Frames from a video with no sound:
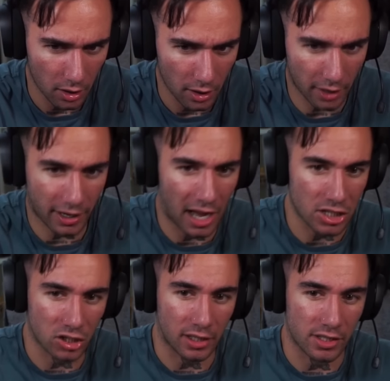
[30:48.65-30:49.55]
hey, guys,
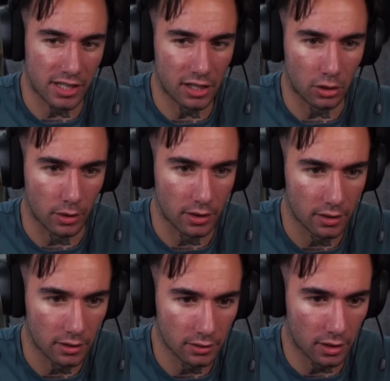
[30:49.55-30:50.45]
look, it's Killua.
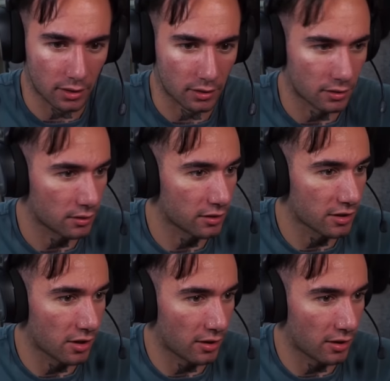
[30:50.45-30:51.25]
Look, you know